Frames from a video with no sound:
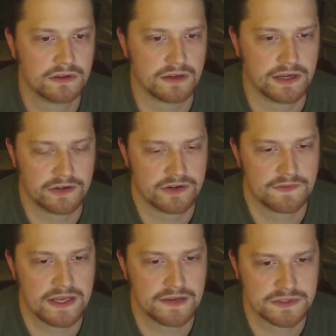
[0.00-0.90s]
I don't have
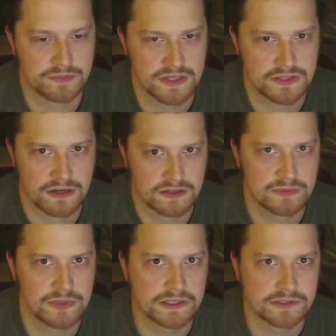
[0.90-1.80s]
to have somebody talking to
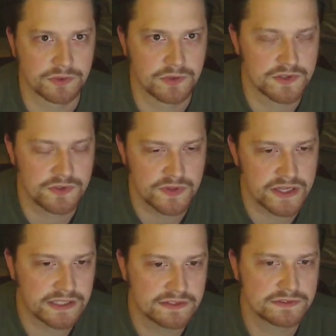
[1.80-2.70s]
me in order to do
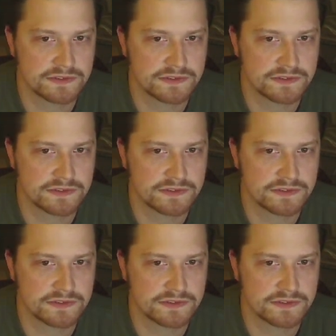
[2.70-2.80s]
that.